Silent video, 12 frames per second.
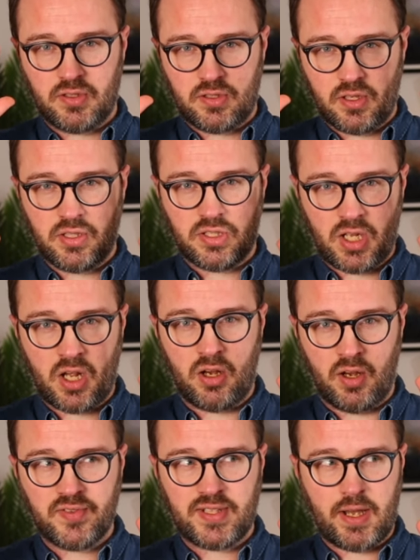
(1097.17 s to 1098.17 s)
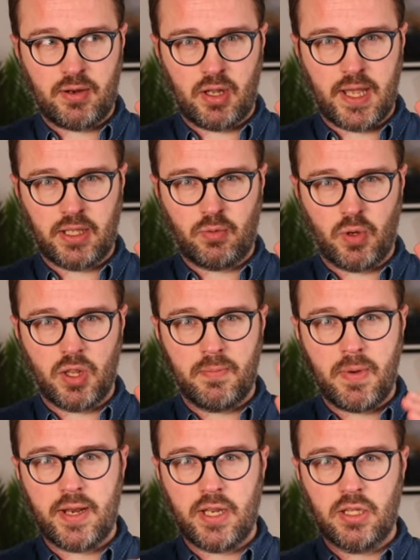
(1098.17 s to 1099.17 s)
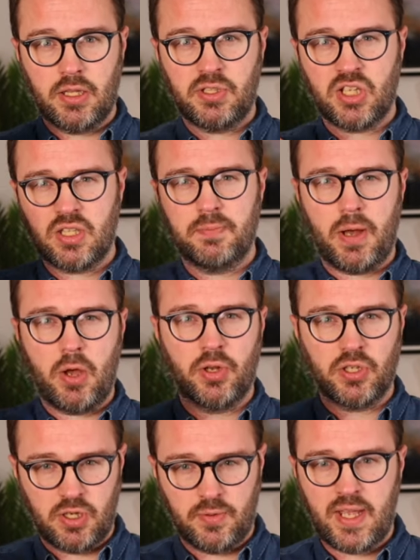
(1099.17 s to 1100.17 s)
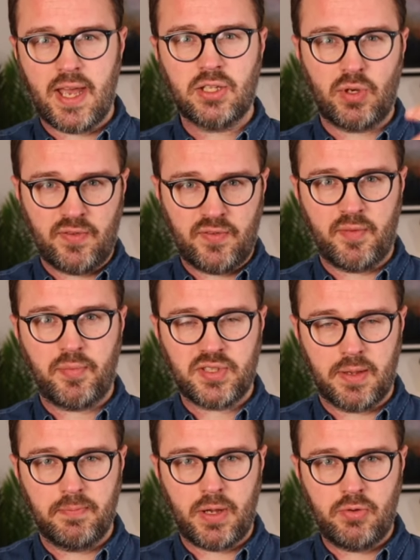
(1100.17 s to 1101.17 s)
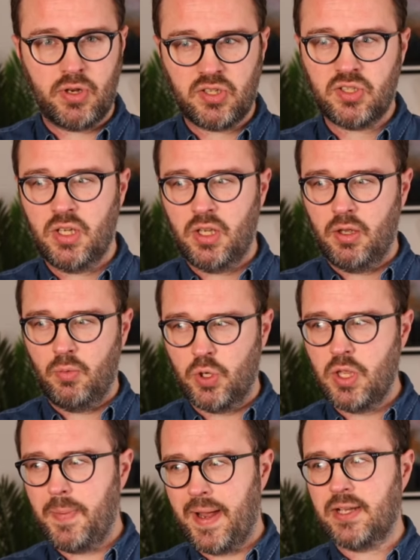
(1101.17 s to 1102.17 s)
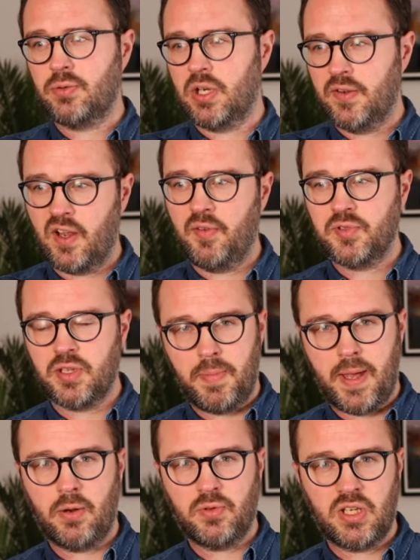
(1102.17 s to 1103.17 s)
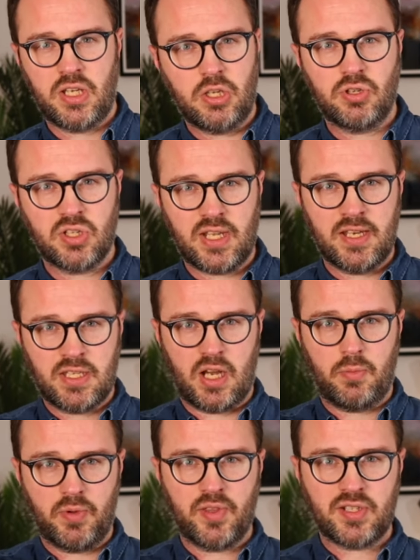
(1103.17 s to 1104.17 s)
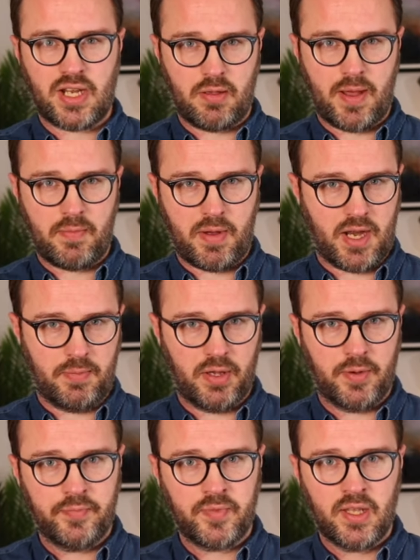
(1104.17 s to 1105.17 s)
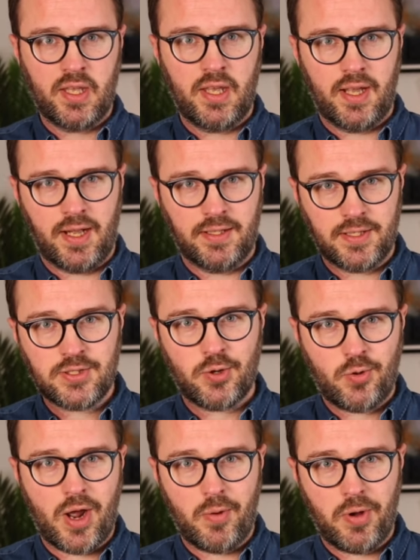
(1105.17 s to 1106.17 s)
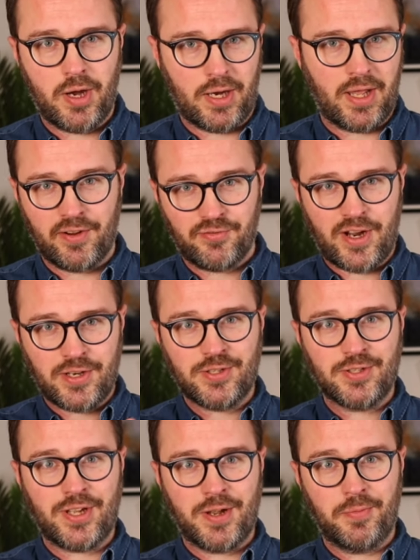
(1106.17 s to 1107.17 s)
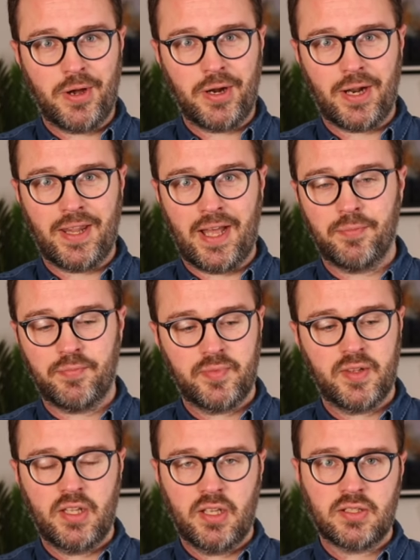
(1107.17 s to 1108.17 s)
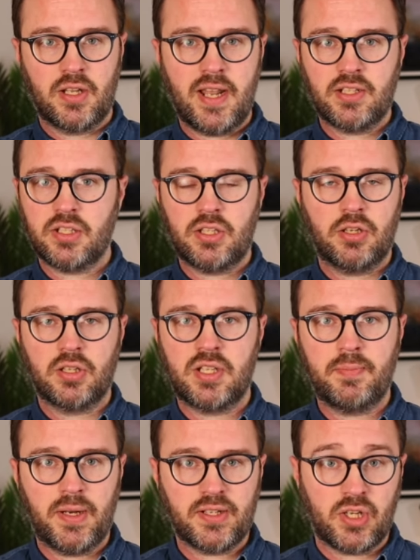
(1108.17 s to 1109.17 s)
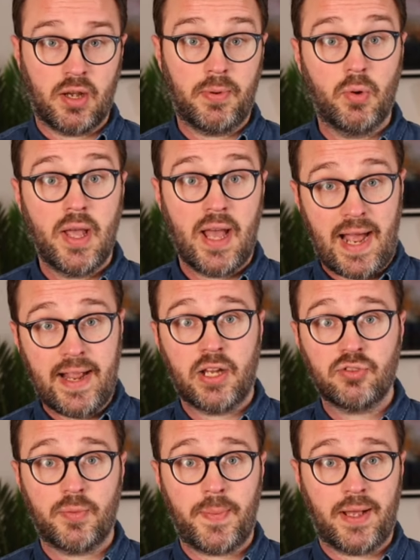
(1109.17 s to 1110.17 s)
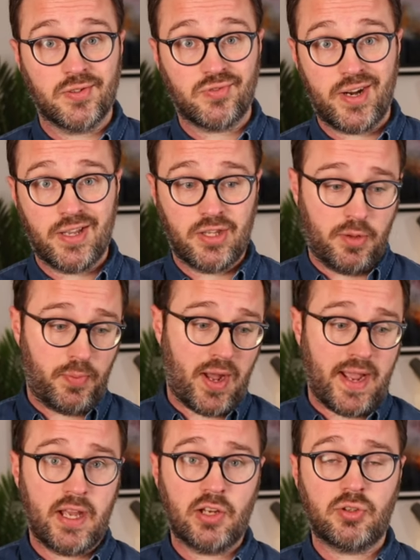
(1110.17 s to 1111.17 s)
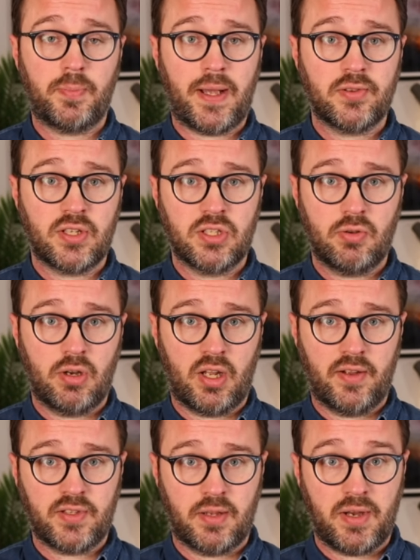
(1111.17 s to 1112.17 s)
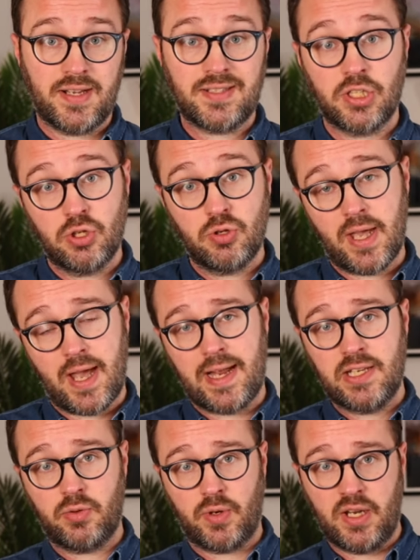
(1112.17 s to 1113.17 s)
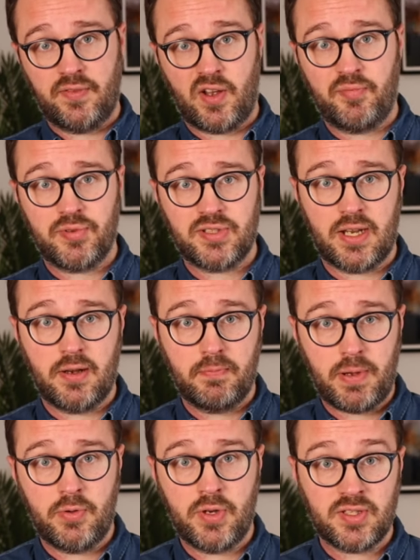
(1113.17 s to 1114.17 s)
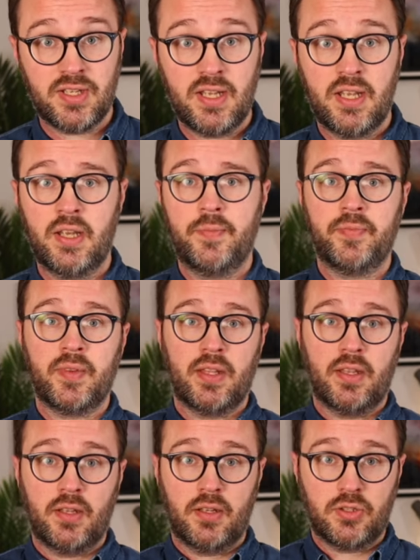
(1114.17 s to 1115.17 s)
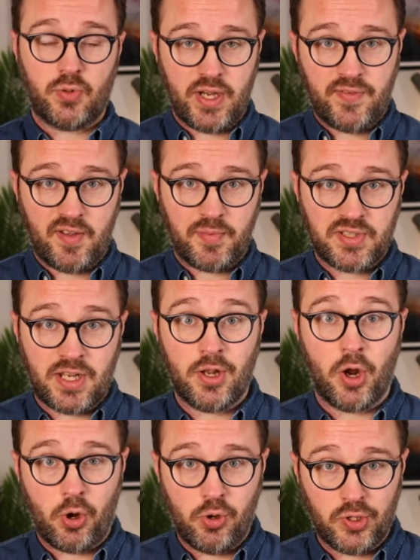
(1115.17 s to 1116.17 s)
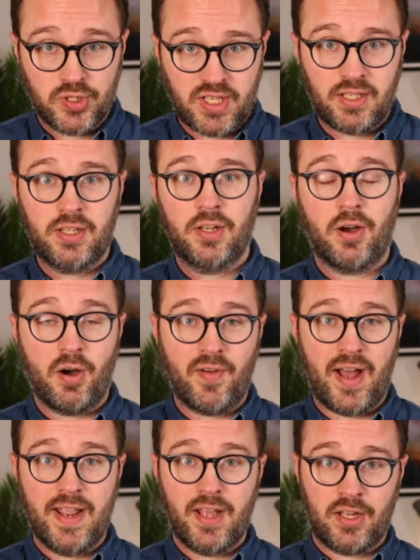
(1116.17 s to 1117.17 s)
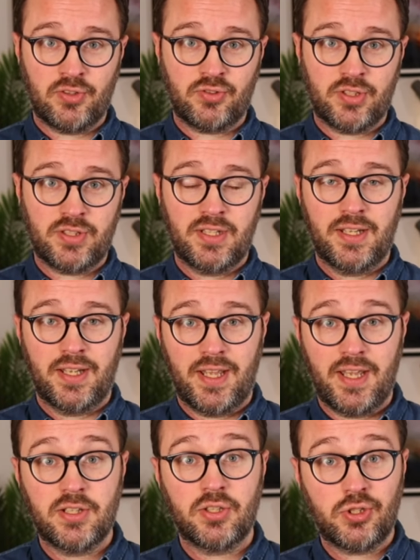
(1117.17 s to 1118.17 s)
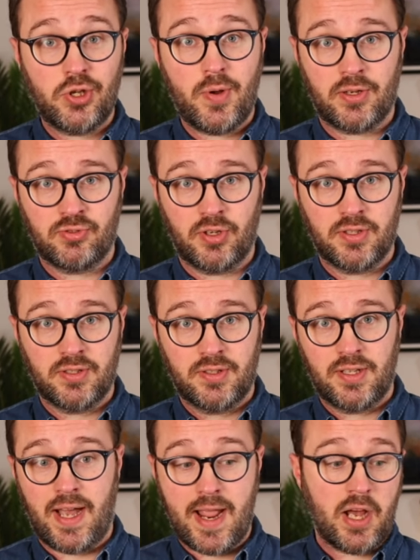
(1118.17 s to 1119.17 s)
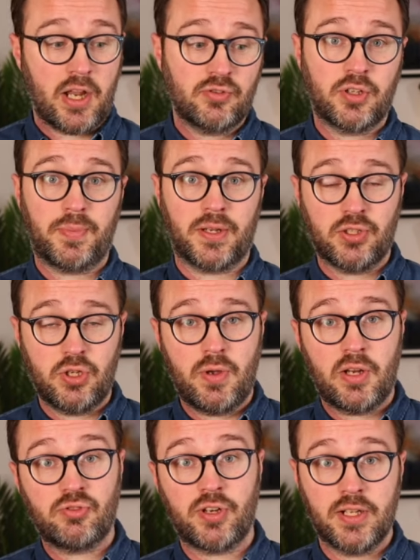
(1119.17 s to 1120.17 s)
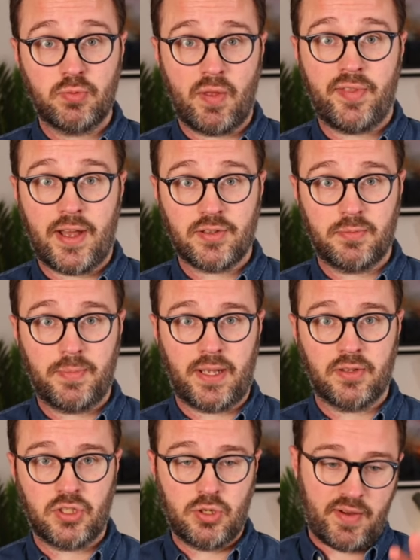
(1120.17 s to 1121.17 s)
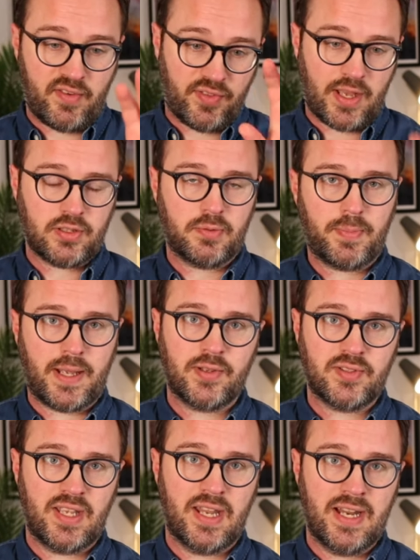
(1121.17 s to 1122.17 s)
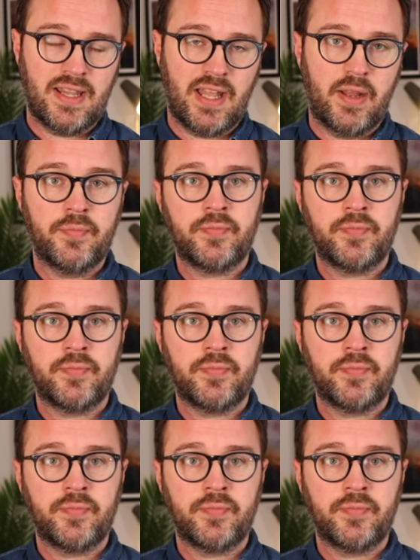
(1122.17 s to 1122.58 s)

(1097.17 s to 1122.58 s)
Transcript: to start off, sound like, well, the money, just the bonus. You get a 25% bonus, well, you pay a 25% penalty, you just end up with the same amount of money. But it doesn't quite work like that. Fractions don't work like that. So let's just use a simple example, £800, right? You put £800 into a Lifetime ISA, you get a 25% bonus. 25%, a quarter of 800 is 200. 800 plus 200 is £1,000. So you have £1,000 sitting in there.